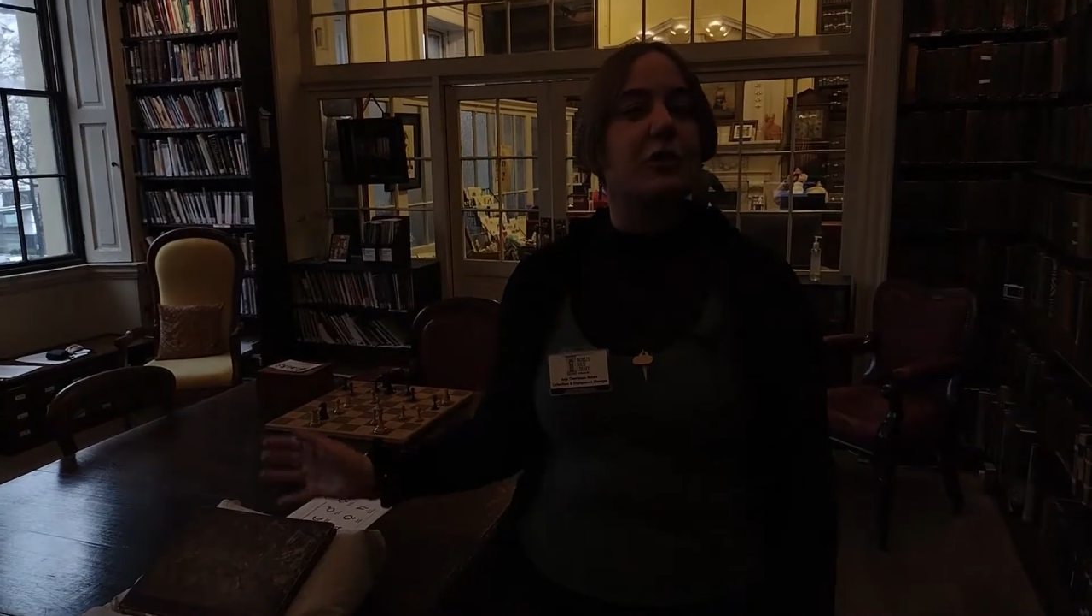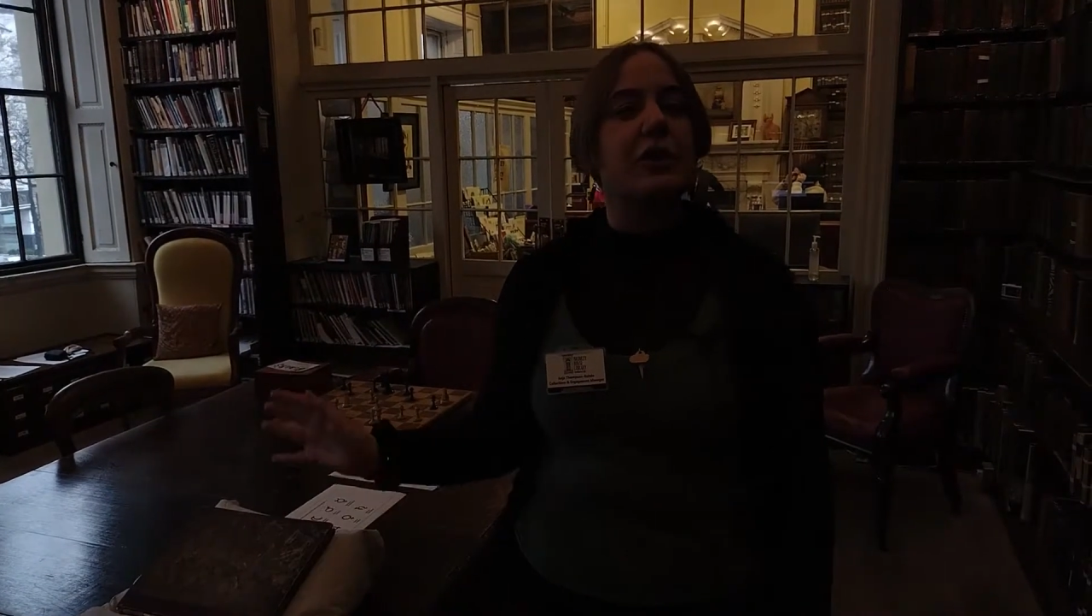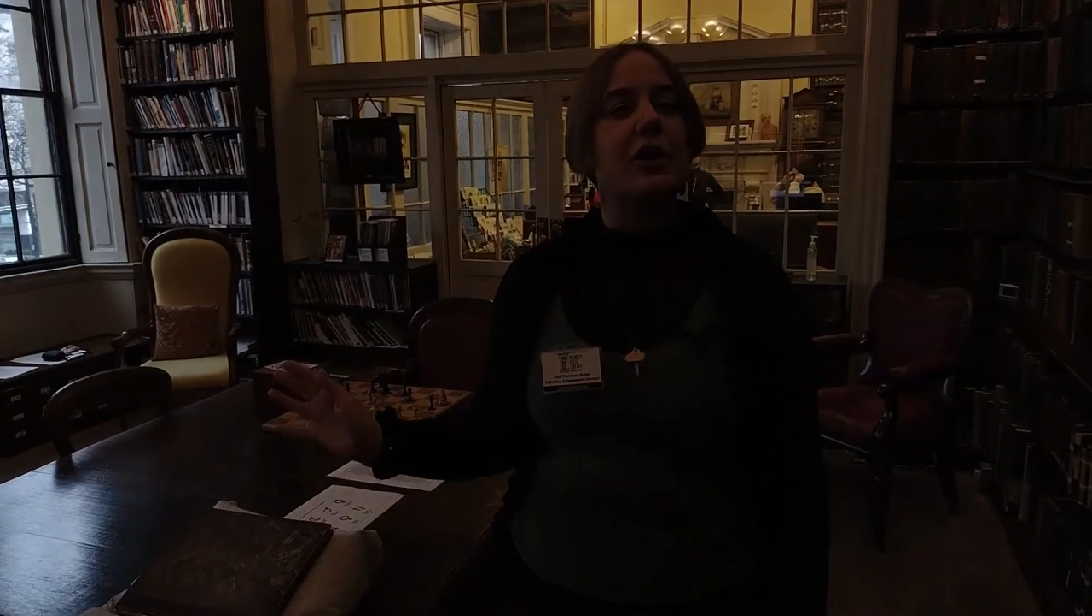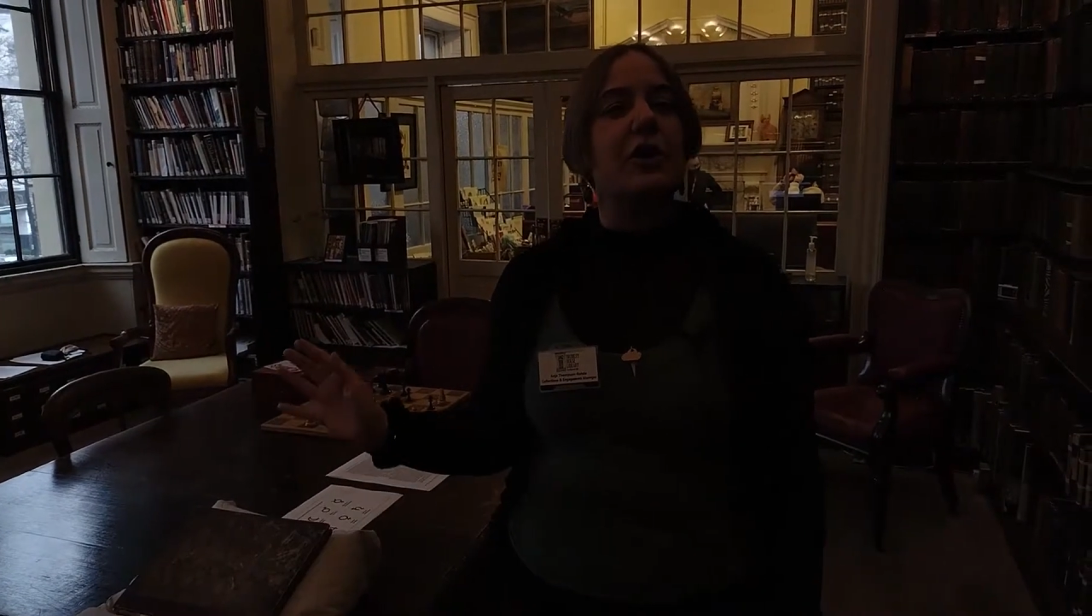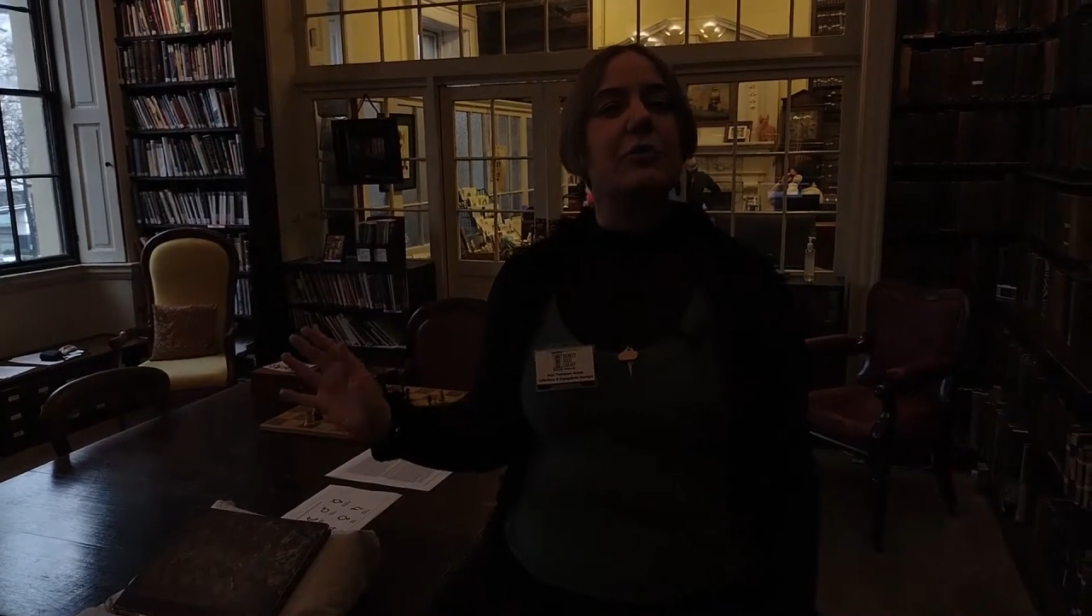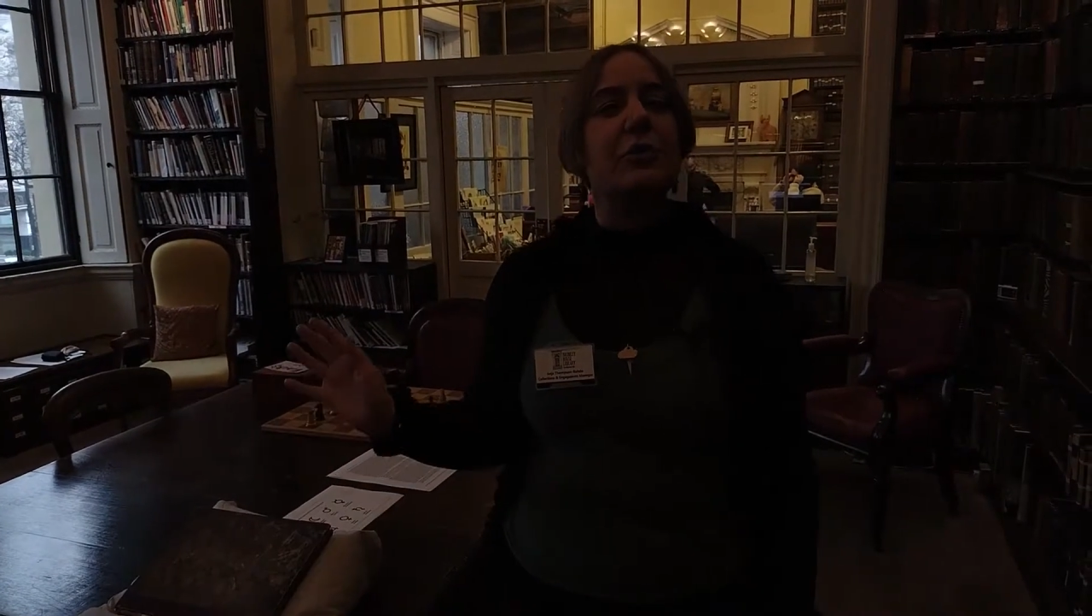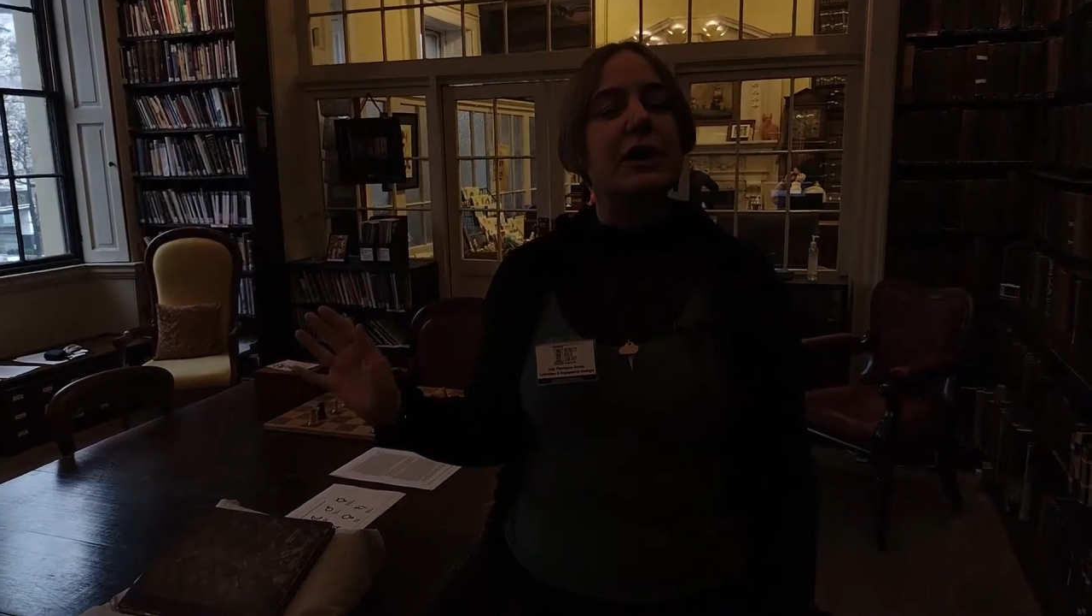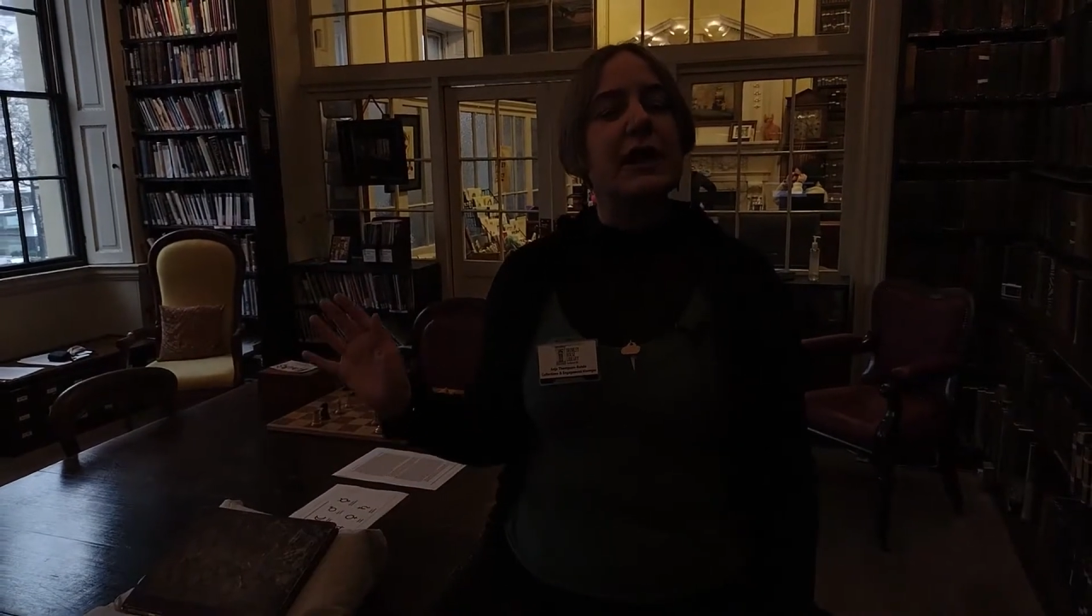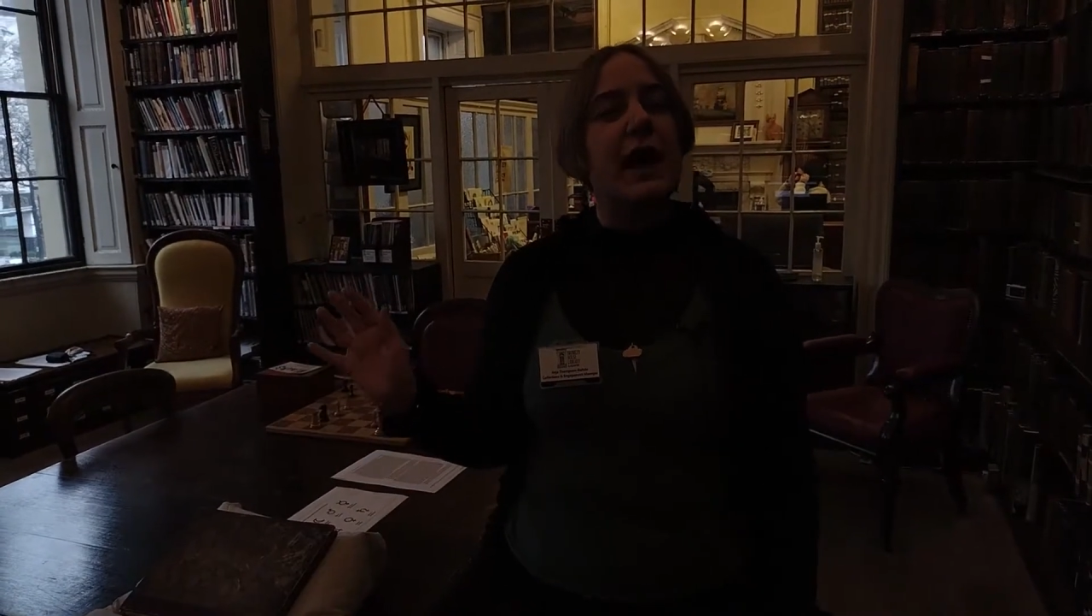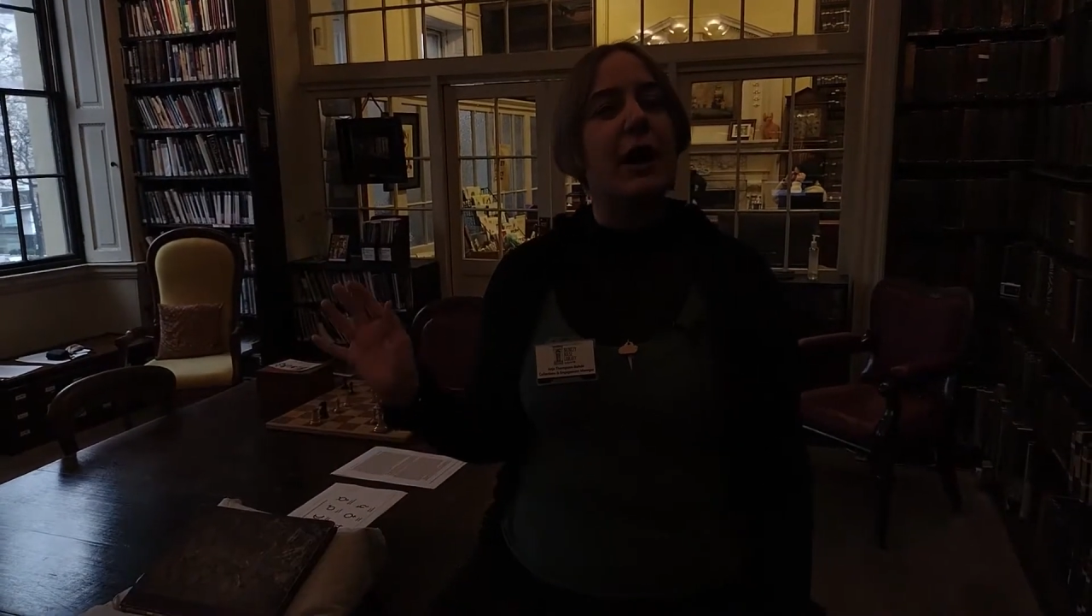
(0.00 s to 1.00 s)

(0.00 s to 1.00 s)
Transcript: the library,